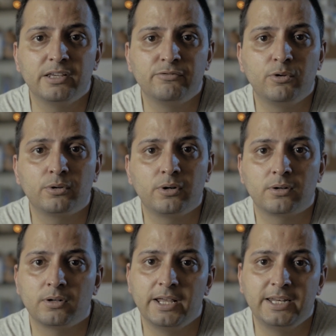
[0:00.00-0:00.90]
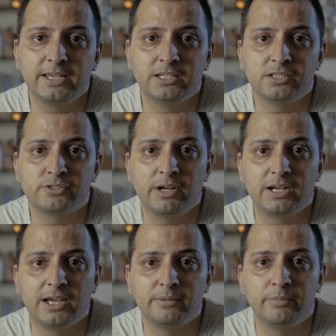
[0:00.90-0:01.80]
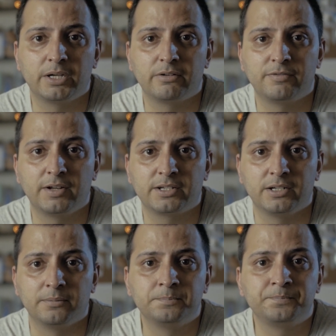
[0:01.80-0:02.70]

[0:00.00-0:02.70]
therefore not letting any stray light being reflected.